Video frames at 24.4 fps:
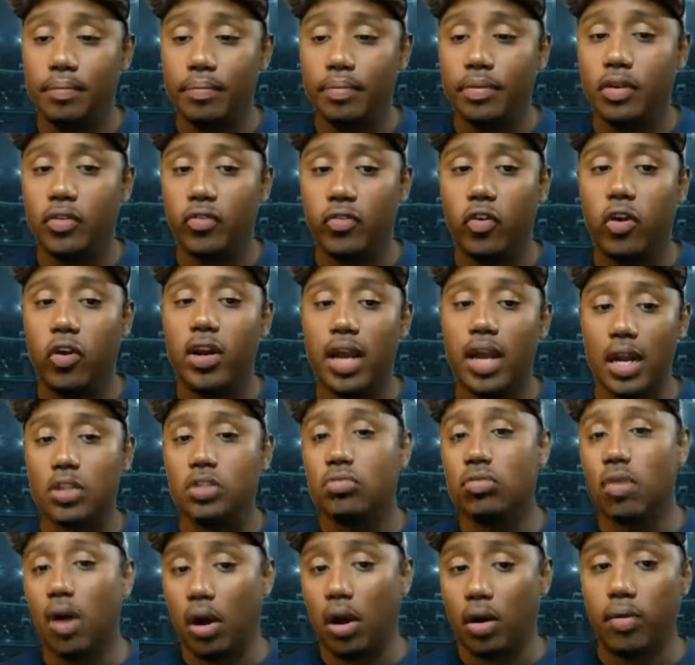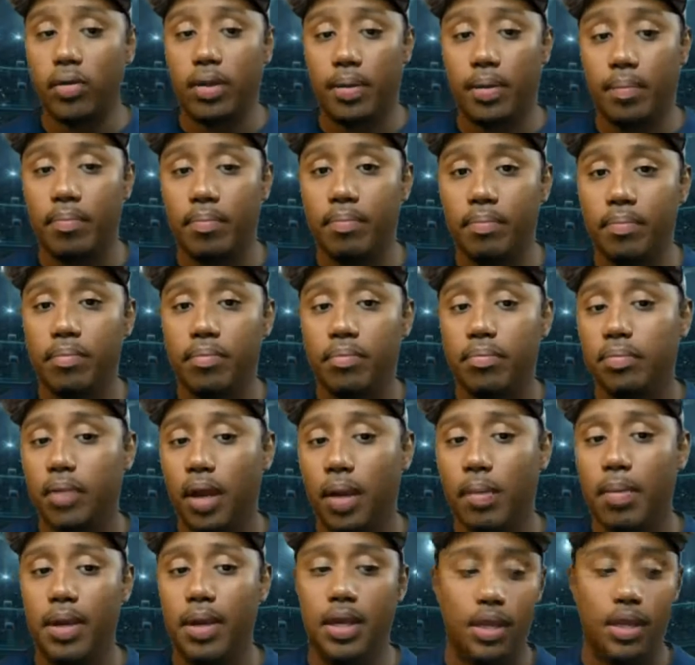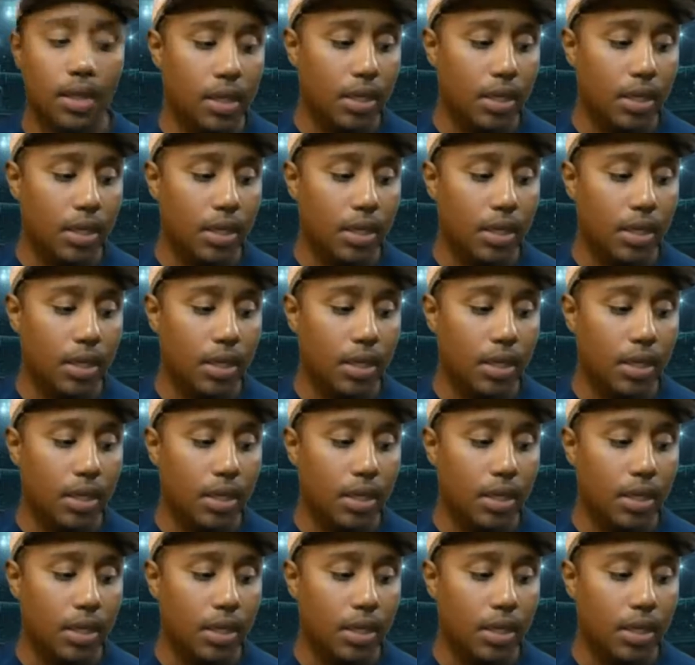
The 49ers throttled them. I mean,